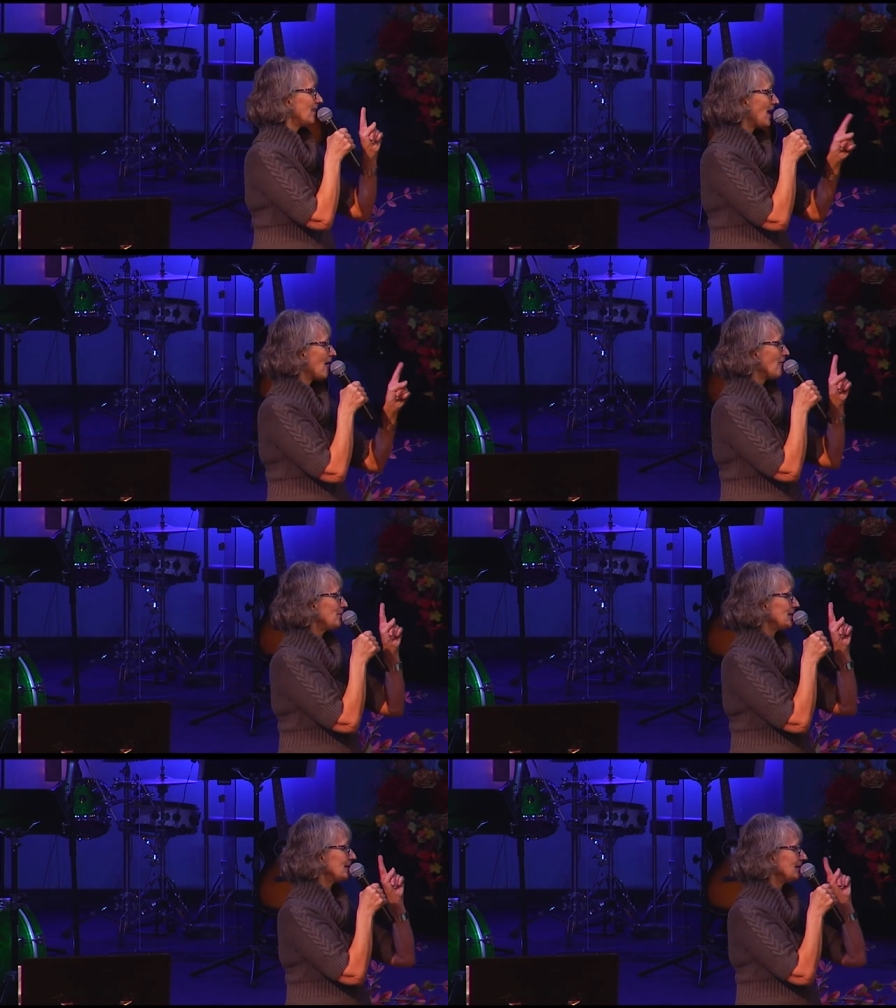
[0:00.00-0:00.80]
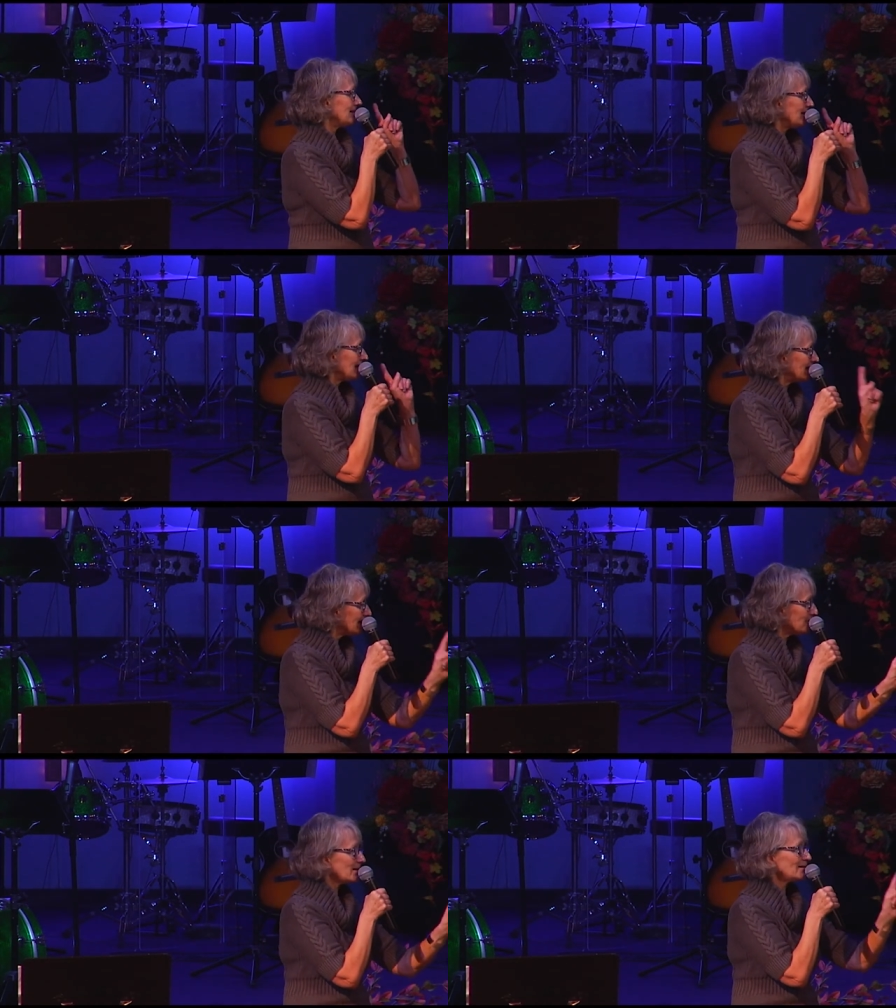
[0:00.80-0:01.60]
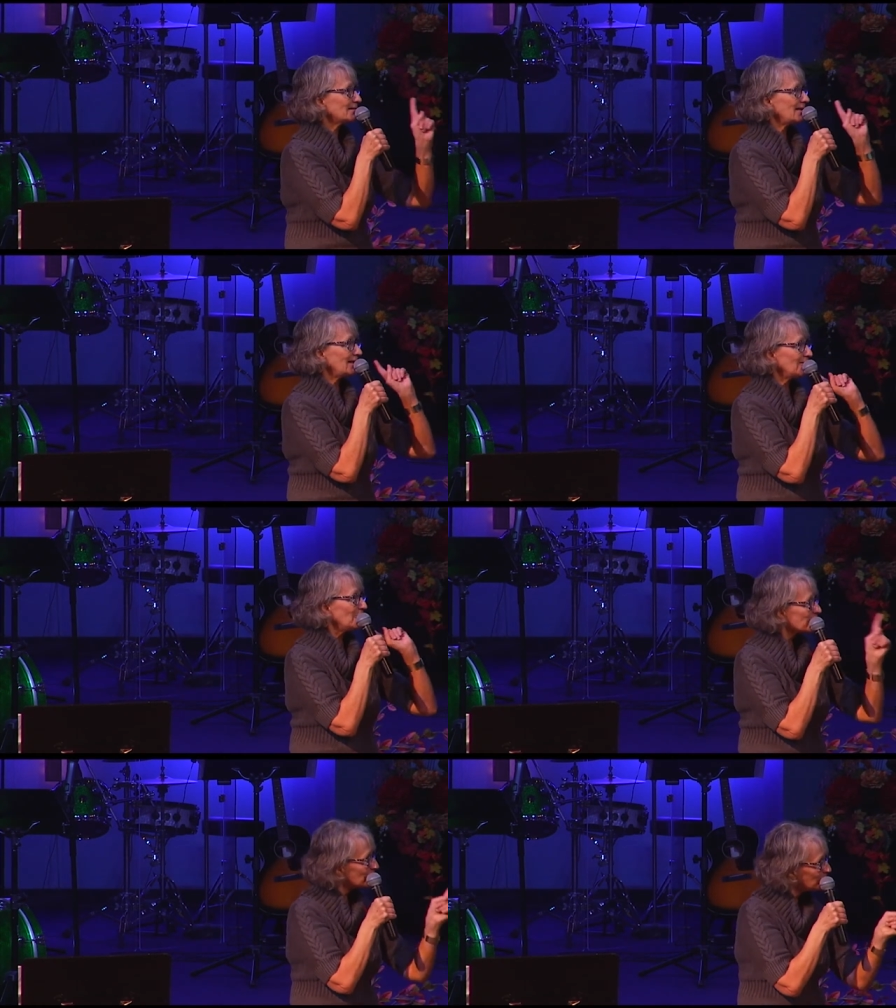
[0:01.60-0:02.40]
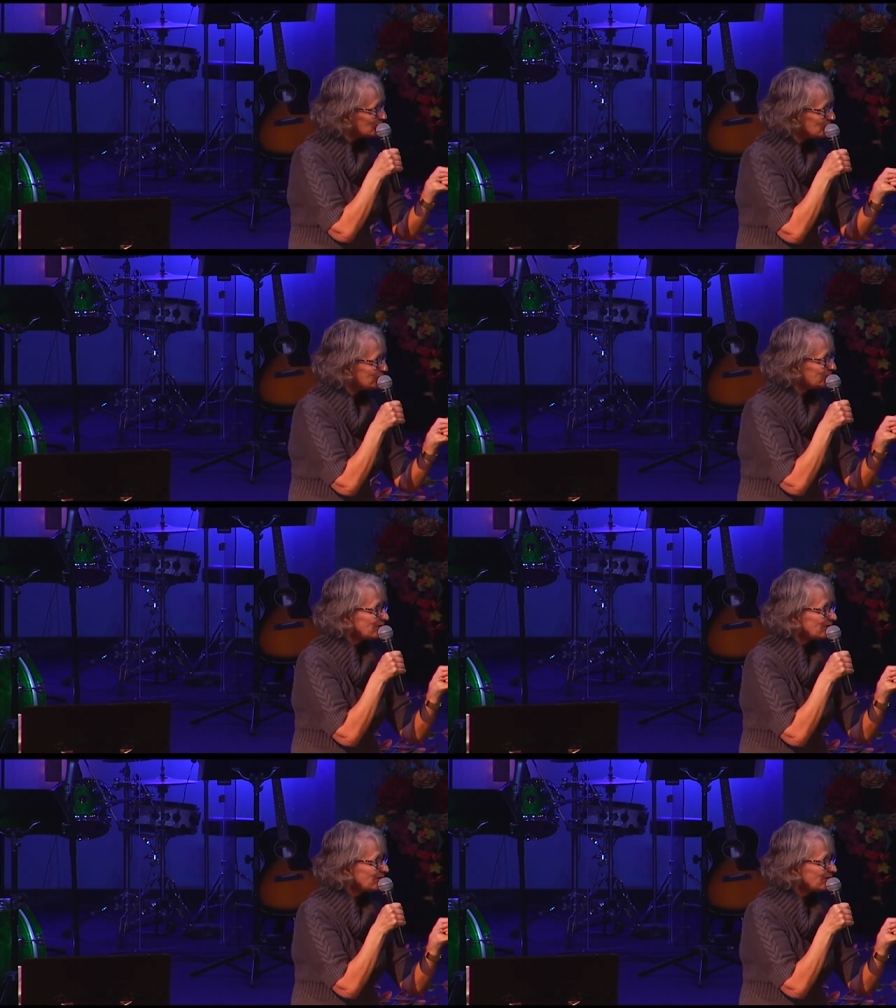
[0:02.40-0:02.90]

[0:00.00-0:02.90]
they'll be in a building with a roof.